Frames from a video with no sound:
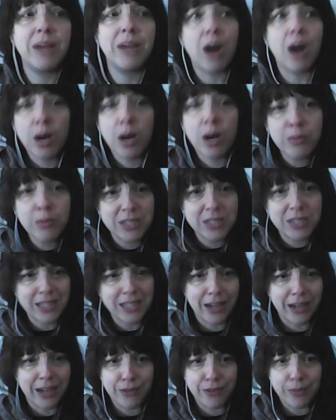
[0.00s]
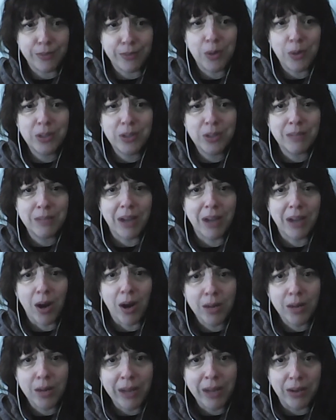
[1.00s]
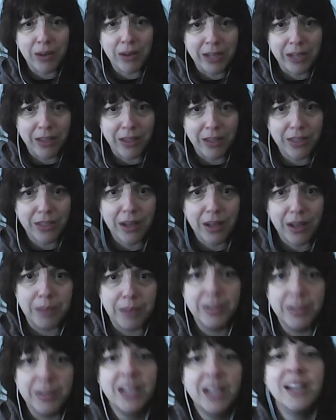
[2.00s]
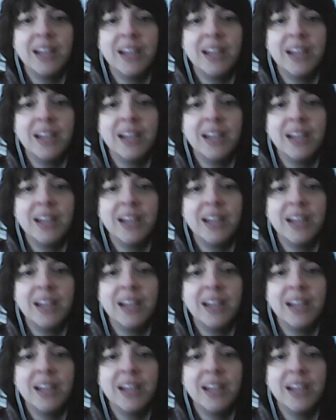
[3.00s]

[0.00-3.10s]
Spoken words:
My arm was tired from holding my arm out in a thumb,